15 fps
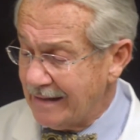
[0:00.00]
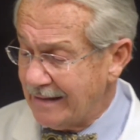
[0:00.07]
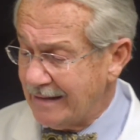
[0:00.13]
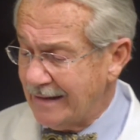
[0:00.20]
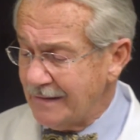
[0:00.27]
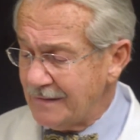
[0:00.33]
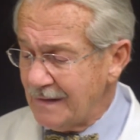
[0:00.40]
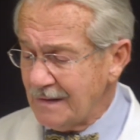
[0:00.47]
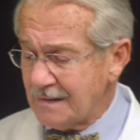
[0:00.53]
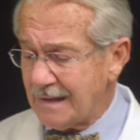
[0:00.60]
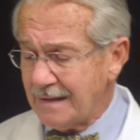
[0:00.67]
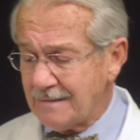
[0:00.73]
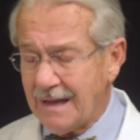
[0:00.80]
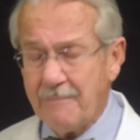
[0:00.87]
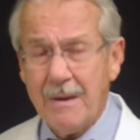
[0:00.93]

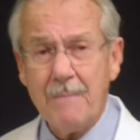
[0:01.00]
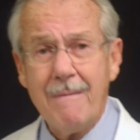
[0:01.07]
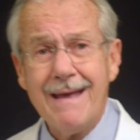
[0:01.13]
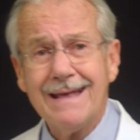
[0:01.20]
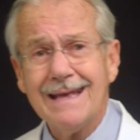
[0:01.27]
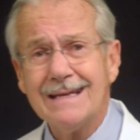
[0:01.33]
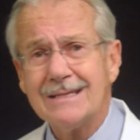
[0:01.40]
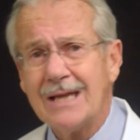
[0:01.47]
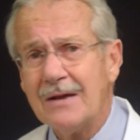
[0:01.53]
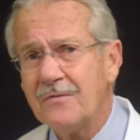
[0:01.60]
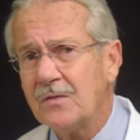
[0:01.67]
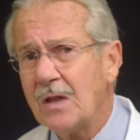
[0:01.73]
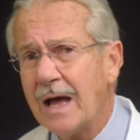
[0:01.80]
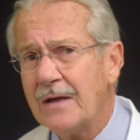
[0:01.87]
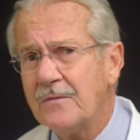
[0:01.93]
they've been making
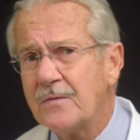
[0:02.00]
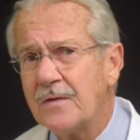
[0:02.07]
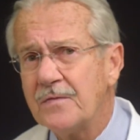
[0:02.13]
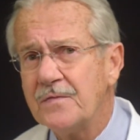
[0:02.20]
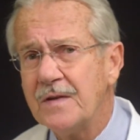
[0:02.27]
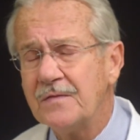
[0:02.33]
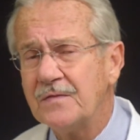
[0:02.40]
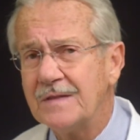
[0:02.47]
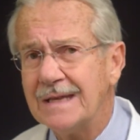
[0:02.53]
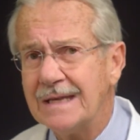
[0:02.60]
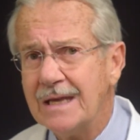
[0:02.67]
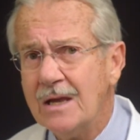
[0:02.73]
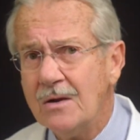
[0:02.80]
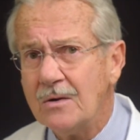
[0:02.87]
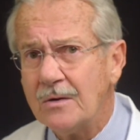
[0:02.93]
Teflon for 50
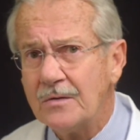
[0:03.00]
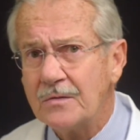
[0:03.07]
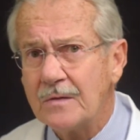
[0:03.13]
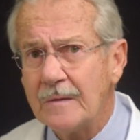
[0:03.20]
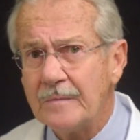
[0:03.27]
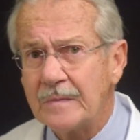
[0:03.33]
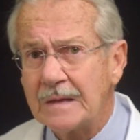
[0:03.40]
years.